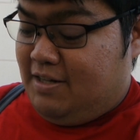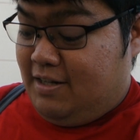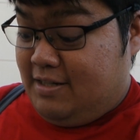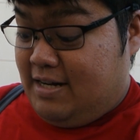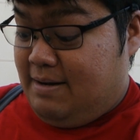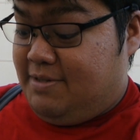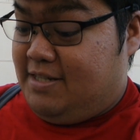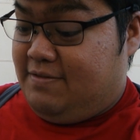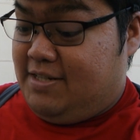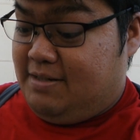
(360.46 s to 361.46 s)
a long time
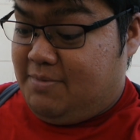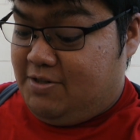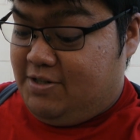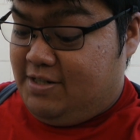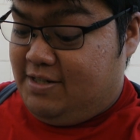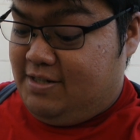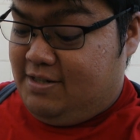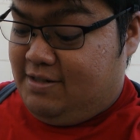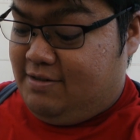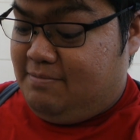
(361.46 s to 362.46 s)
since I've seen a Moltres,
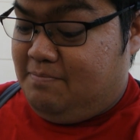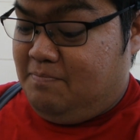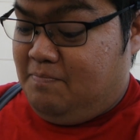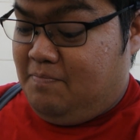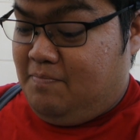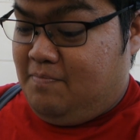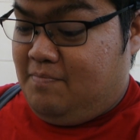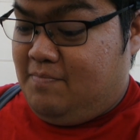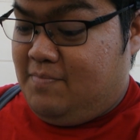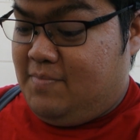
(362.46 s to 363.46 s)
so
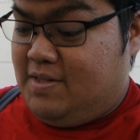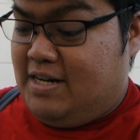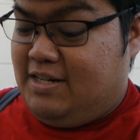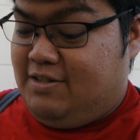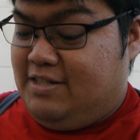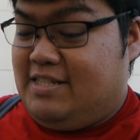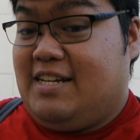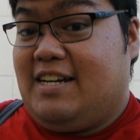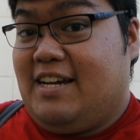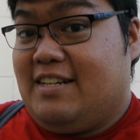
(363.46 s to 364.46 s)
it's kind of cool to
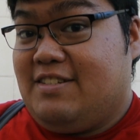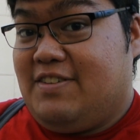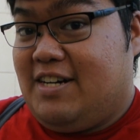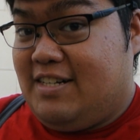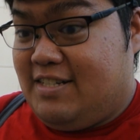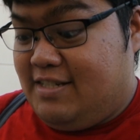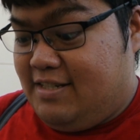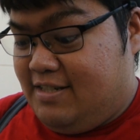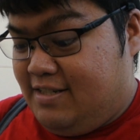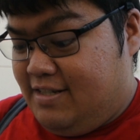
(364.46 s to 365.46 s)
see it again, to be honest.
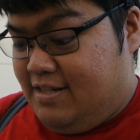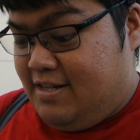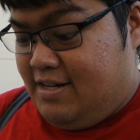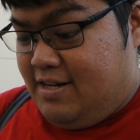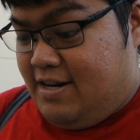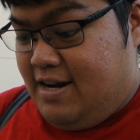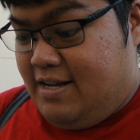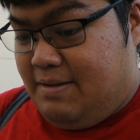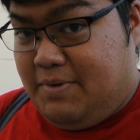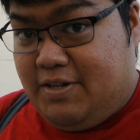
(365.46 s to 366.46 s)

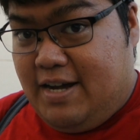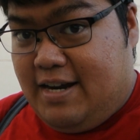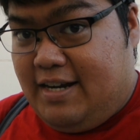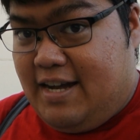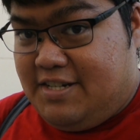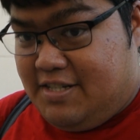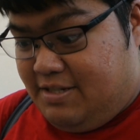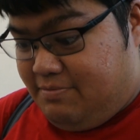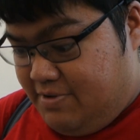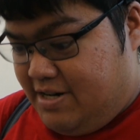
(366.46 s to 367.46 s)
I'll go ahead and catch
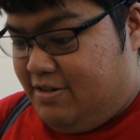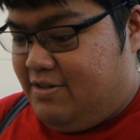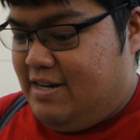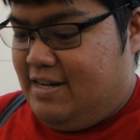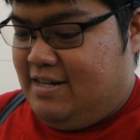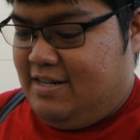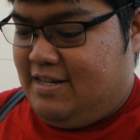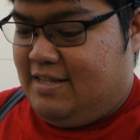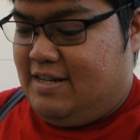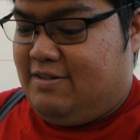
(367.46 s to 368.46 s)
this real quick,
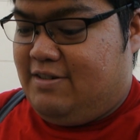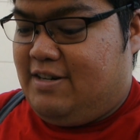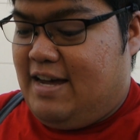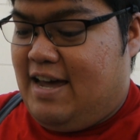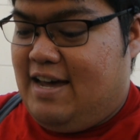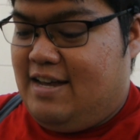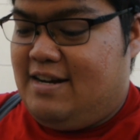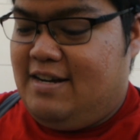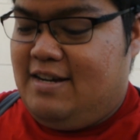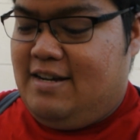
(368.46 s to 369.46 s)
and then I'll go ahead
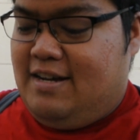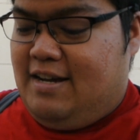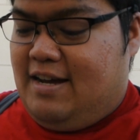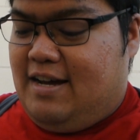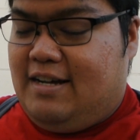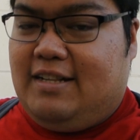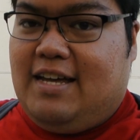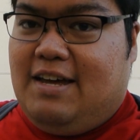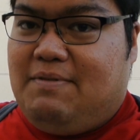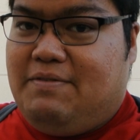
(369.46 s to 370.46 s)
and
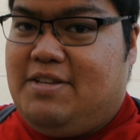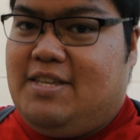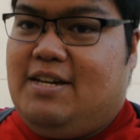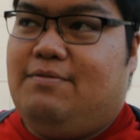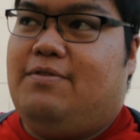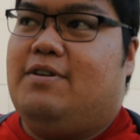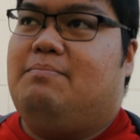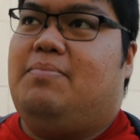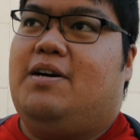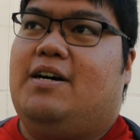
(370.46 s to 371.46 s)
claim everything for
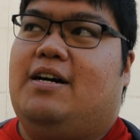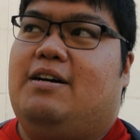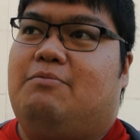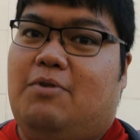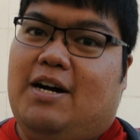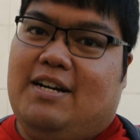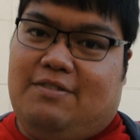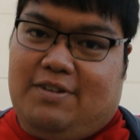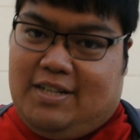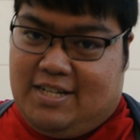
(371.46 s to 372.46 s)
part 1
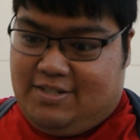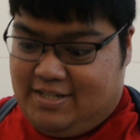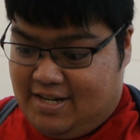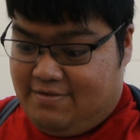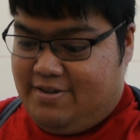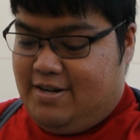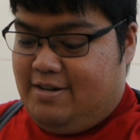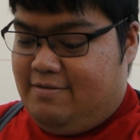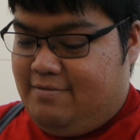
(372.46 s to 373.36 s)
of Colossal Discovery.